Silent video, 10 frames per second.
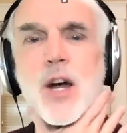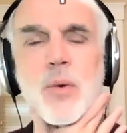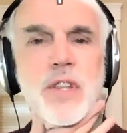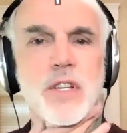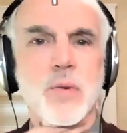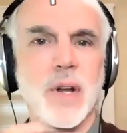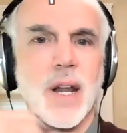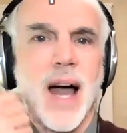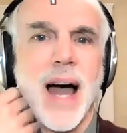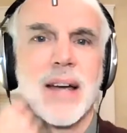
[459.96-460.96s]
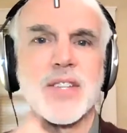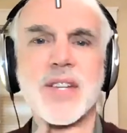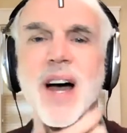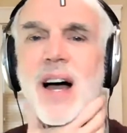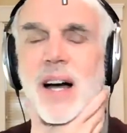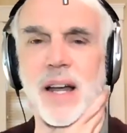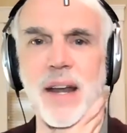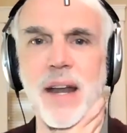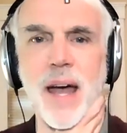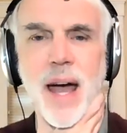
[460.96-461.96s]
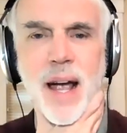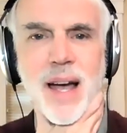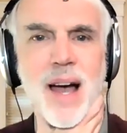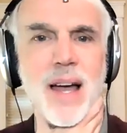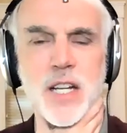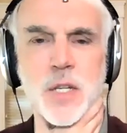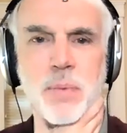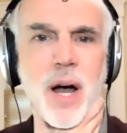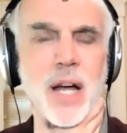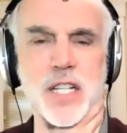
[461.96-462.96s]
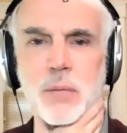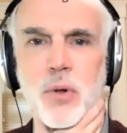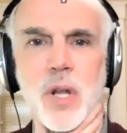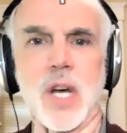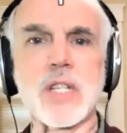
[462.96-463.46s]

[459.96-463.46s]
with as relaxed a neck as possible,